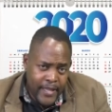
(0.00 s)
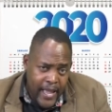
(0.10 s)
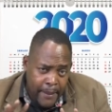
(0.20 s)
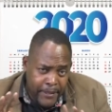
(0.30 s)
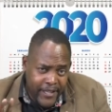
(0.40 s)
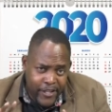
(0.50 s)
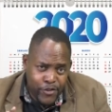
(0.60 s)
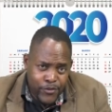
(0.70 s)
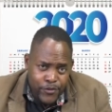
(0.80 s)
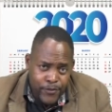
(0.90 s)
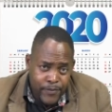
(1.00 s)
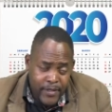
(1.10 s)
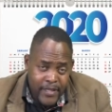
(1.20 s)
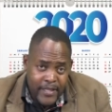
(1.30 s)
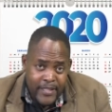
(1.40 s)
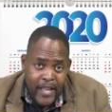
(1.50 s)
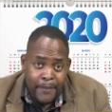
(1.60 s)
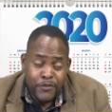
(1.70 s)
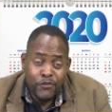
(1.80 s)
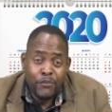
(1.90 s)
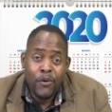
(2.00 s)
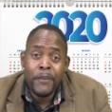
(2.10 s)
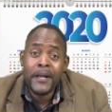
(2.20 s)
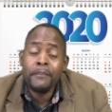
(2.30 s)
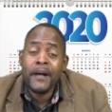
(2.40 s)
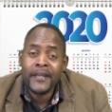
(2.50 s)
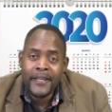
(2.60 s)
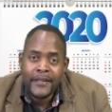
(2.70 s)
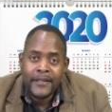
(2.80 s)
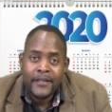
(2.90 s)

applications in terms of mobile banking.